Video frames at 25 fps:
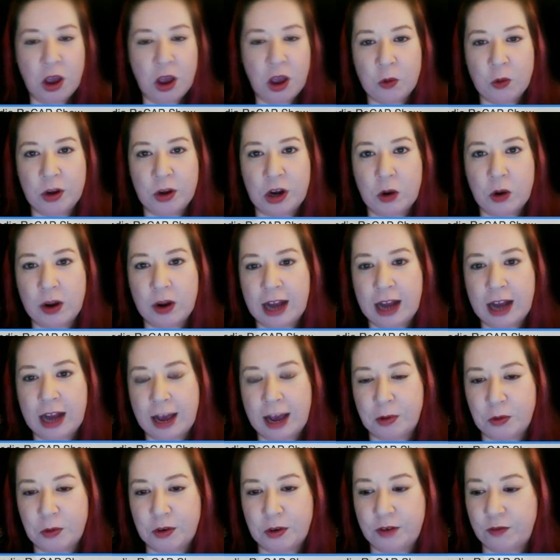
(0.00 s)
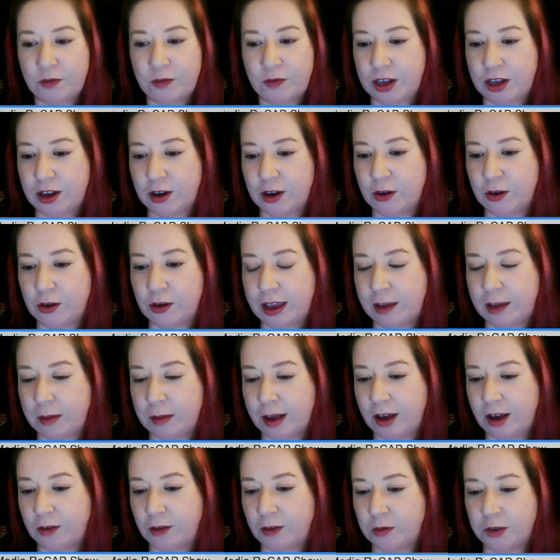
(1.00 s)
We know what happened when video came
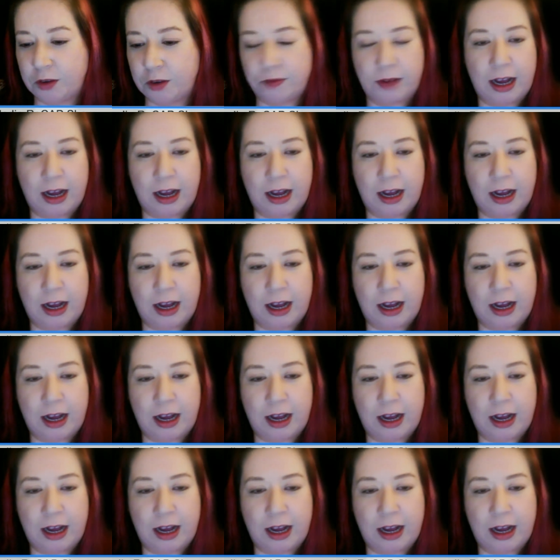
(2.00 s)
out for